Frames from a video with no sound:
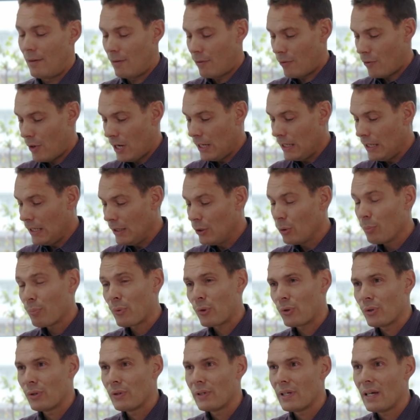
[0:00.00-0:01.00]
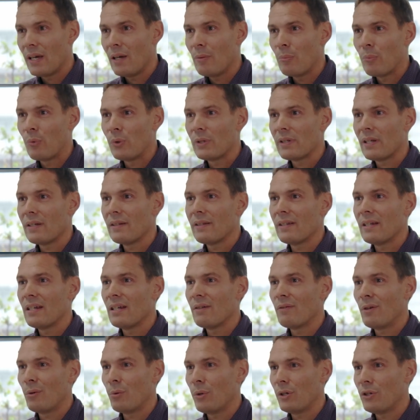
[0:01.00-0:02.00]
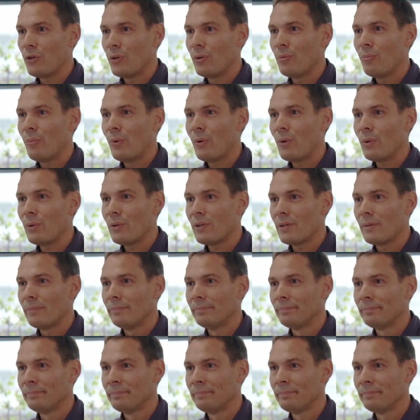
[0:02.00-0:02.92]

Ready to prototype with S T evaluation boards?